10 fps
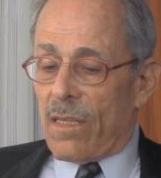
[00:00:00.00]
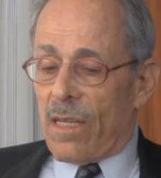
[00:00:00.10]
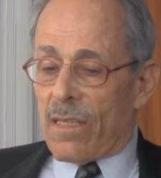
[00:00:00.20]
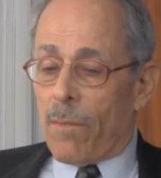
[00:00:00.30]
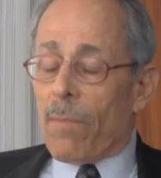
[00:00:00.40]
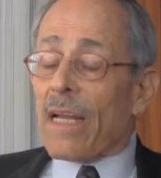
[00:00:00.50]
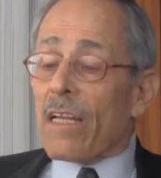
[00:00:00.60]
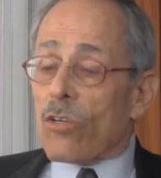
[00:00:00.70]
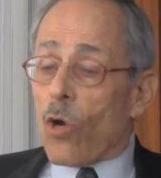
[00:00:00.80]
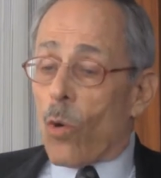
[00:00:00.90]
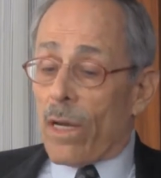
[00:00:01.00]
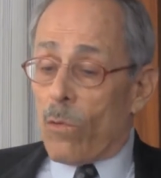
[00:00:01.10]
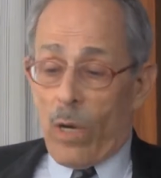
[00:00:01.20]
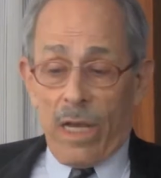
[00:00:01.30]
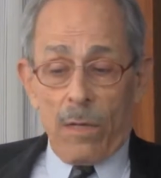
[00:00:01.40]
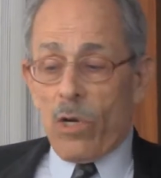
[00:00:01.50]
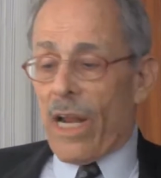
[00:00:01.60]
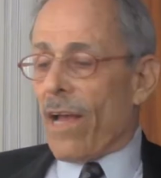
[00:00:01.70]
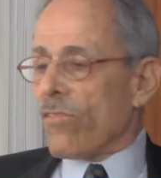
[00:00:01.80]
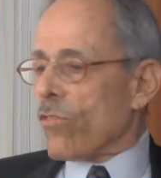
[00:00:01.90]
a commendatory way would
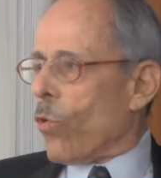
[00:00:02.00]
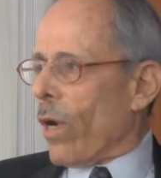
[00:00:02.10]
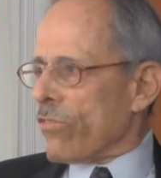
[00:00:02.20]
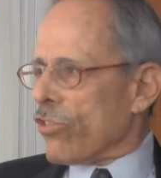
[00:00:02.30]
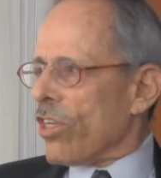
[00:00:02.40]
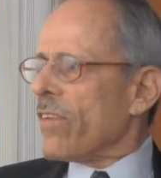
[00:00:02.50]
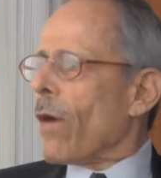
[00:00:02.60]
ask questions,